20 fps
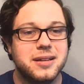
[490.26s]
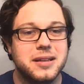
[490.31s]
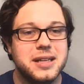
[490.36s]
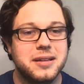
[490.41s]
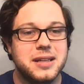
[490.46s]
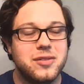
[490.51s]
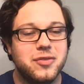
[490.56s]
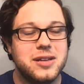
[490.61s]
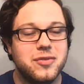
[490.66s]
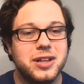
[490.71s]

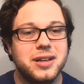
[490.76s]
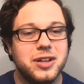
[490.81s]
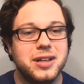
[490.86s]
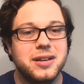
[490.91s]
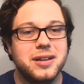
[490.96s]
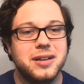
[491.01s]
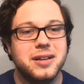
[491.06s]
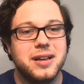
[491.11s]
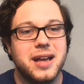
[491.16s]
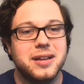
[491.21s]

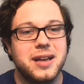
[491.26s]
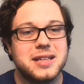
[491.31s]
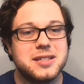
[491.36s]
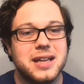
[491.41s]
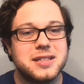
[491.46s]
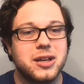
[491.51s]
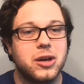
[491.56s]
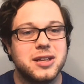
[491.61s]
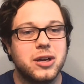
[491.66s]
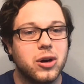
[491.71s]
even
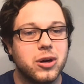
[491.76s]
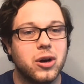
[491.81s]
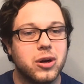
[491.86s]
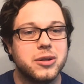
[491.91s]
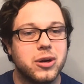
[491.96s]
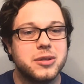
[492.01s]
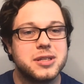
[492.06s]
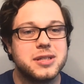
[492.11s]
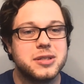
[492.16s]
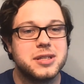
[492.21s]
as the
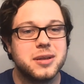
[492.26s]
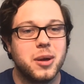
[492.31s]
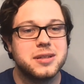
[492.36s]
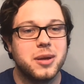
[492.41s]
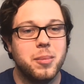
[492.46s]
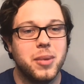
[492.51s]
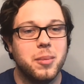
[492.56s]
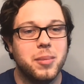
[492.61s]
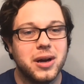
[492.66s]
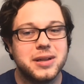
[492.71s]
guards
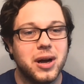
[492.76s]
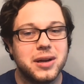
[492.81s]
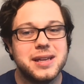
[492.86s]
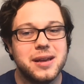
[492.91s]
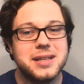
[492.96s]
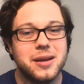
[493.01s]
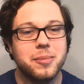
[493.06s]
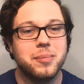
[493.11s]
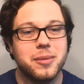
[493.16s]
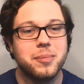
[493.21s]
mocked
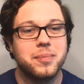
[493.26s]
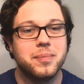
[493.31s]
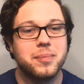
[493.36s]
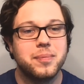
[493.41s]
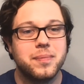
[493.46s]
him.